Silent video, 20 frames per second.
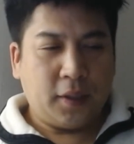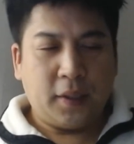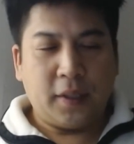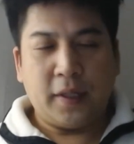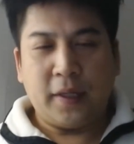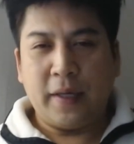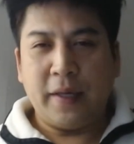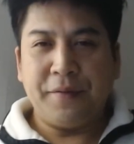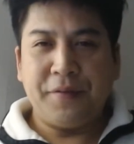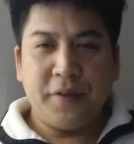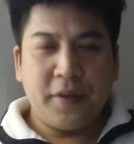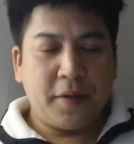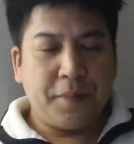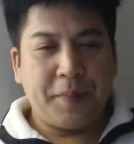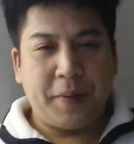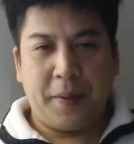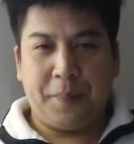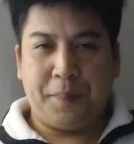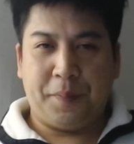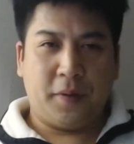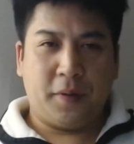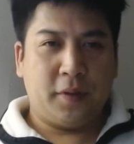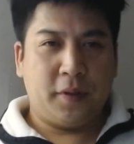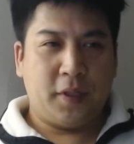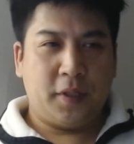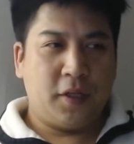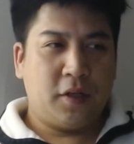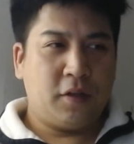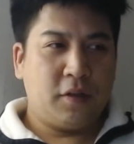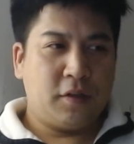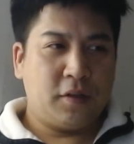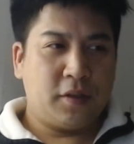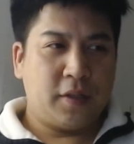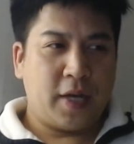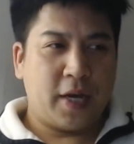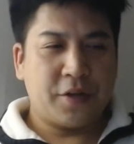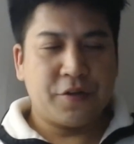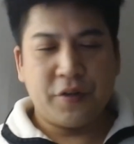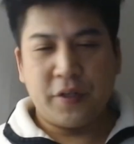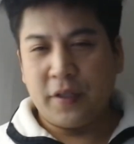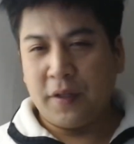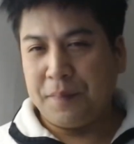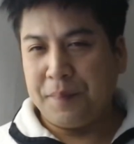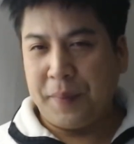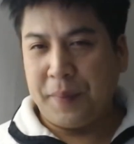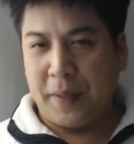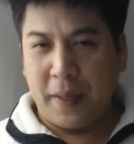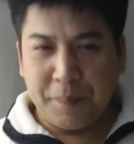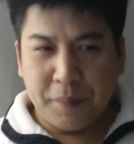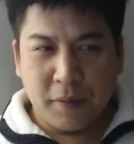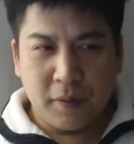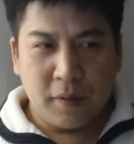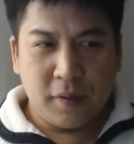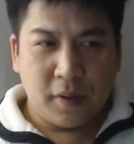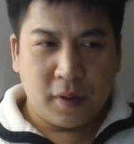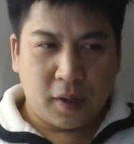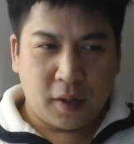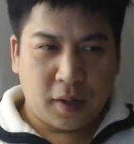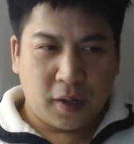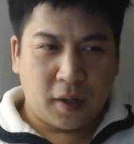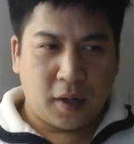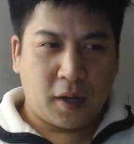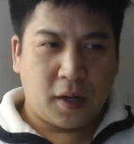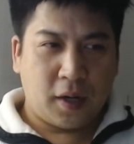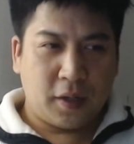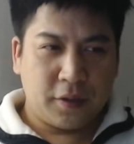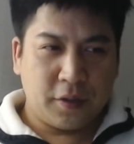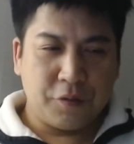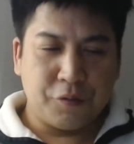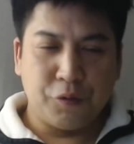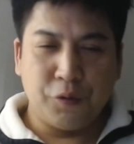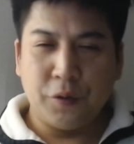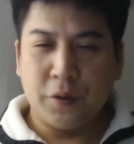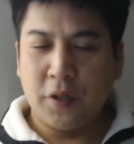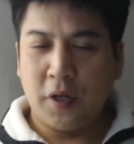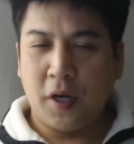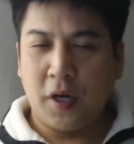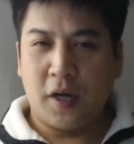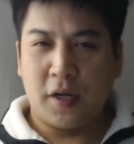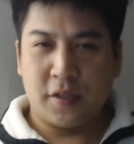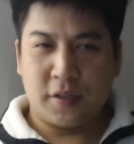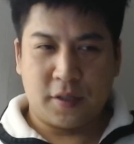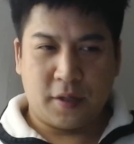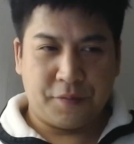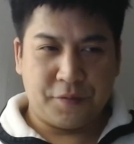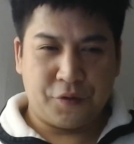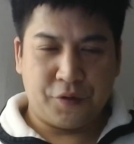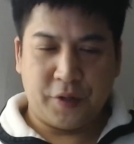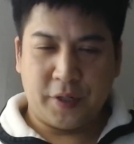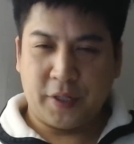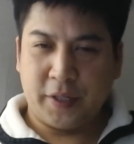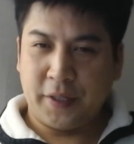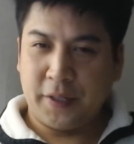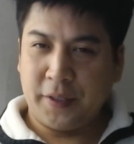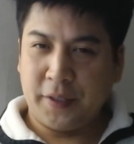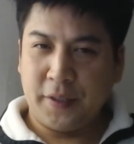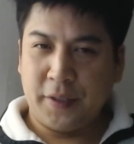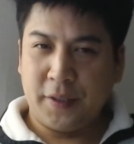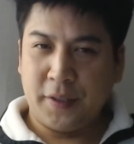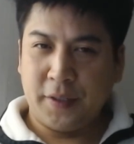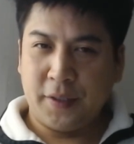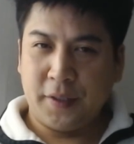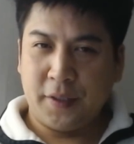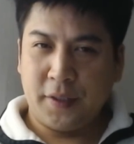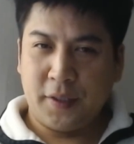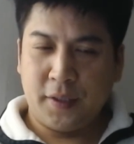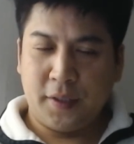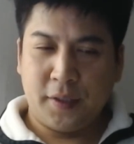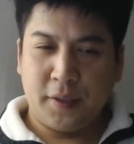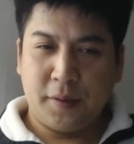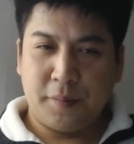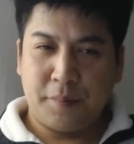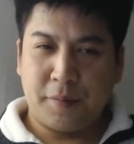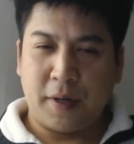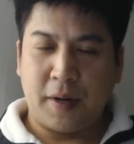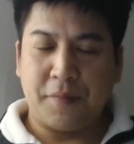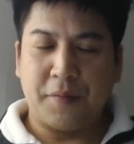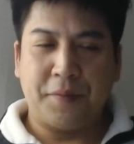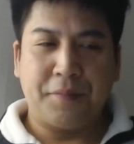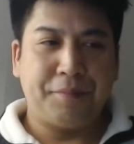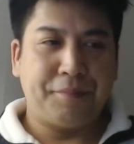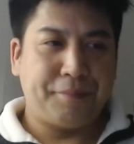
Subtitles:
even the people, actually the people are the root cause of drinking problem.